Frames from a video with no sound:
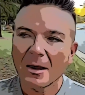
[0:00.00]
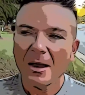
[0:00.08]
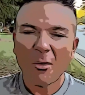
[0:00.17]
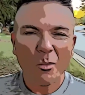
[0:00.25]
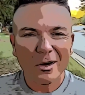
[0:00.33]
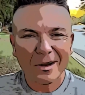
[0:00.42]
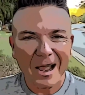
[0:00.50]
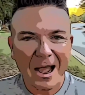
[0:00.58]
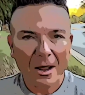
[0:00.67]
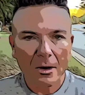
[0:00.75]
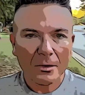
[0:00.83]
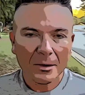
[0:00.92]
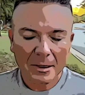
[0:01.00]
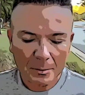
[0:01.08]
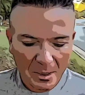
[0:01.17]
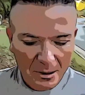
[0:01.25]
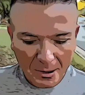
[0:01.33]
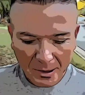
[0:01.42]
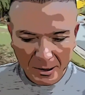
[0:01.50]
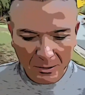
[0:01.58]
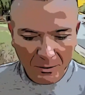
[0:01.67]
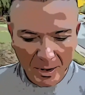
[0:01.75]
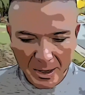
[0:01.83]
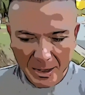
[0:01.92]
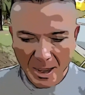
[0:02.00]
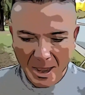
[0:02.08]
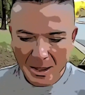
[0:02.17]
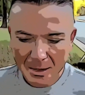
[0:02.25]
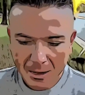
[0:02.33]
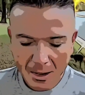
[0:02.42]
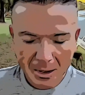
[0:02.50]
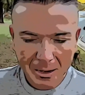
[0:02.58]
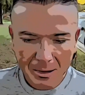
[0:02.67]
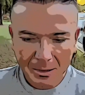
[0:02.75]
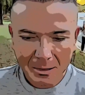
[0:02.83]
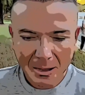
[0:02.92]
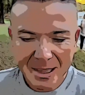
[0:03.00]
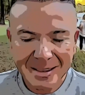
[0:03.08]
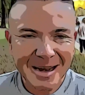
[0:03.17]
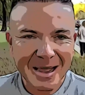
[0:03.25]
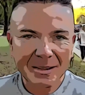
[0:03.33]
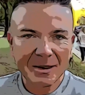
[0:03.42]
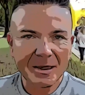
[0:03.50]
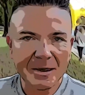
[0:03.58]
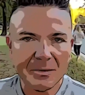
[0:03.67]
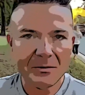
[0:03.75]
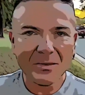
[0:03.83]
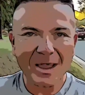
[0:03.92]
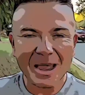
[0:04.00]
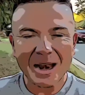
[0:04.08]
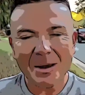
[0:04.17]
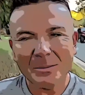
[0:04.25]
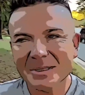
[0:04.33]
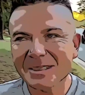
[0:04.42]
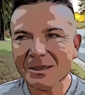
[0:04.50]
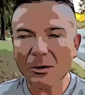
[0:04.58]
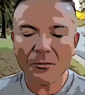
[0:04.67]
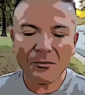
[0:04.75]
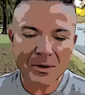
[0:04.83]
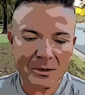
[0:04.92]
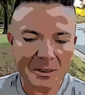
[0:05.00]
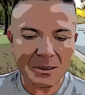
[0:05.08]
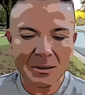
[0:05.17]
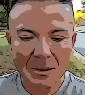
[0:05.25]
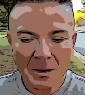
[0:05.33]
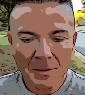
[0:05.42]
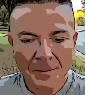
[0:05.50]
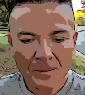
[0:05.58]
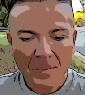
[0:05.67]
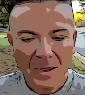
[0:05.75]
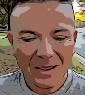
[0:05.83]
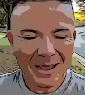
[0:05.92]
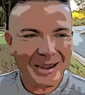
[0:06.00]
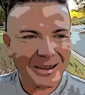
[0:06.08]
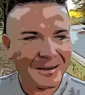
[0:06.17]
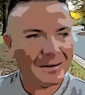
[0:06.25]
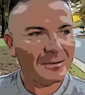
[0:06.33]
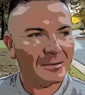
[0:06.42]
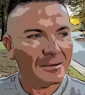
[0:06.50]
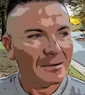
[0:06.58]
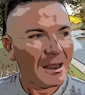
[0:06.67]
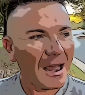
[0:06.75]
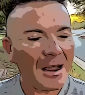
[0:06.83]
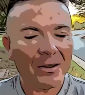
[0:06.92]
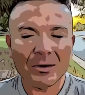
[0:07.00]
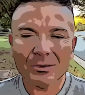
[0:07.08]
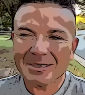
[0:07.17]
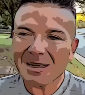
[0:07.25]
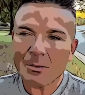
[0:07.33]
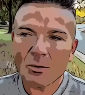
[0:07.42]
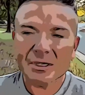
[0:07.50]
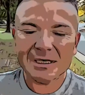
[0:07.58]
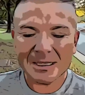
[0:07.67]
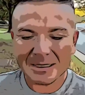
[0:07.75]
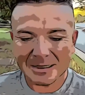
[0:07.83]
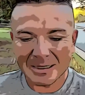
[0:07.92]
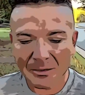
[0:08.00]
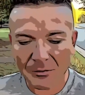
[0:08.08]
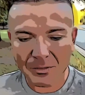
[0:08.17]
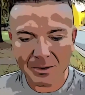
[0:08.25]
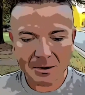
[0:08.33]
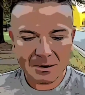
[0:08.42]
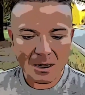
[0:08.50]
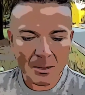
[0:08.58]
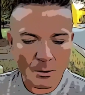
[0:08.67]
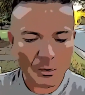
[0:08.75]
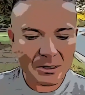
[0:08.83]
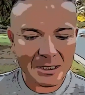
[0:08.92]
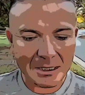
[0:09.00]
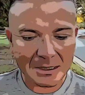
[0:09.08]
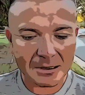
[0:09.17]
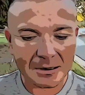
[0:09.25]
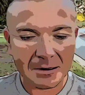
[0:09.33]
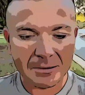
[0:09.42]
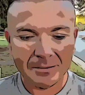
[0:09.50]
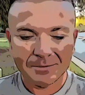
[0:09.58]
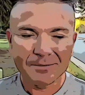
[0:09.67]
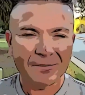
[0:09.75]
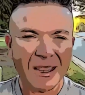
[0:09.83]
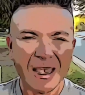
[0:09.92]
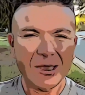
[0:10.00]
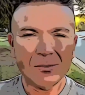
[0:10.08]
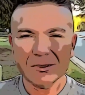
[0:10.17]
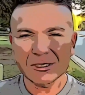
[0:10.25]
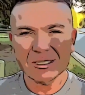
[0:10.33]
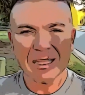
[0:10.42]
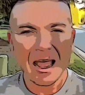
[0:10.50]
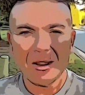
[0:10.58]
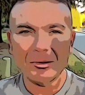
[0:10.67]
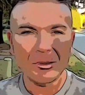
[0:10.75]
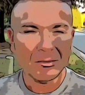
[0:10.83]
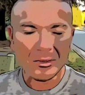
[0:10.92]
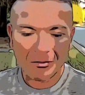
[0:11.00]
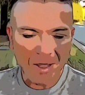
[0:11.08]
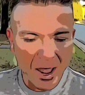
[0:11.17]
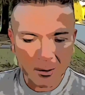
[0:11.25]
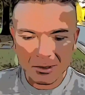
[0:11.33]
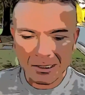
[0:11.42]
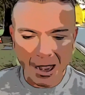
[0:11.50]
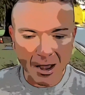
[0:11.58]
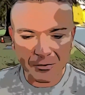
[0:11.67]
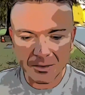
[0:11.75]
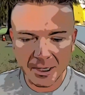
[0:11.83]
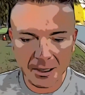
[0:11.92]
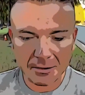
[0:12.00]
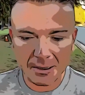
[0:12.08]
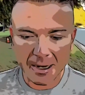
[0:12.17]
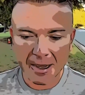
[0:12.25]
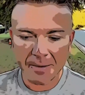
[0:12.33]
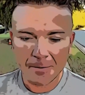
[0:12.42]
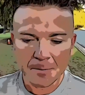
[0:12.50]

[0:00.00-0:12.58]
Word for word: I work out, get my thing in, right? And uh and then I leave and I'm still feeling like I don't know, something was just different. Something was just, it was just, I don't know, the vibe was off in there today.